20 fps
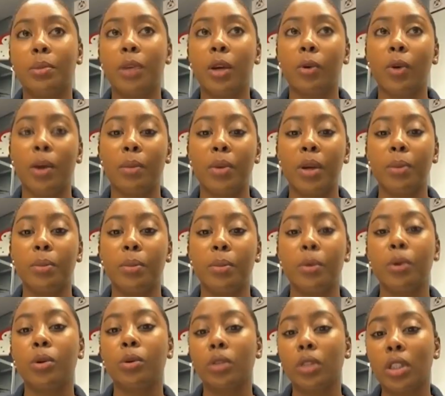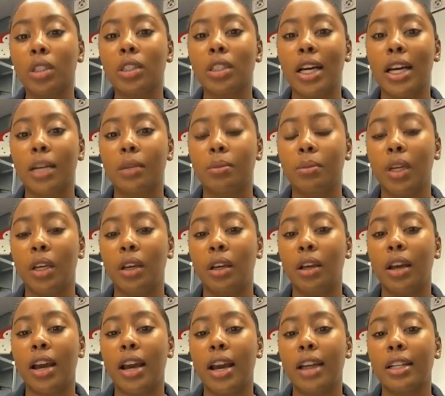be around people who look like me
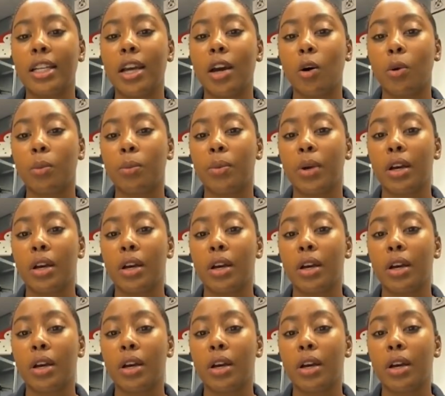and help,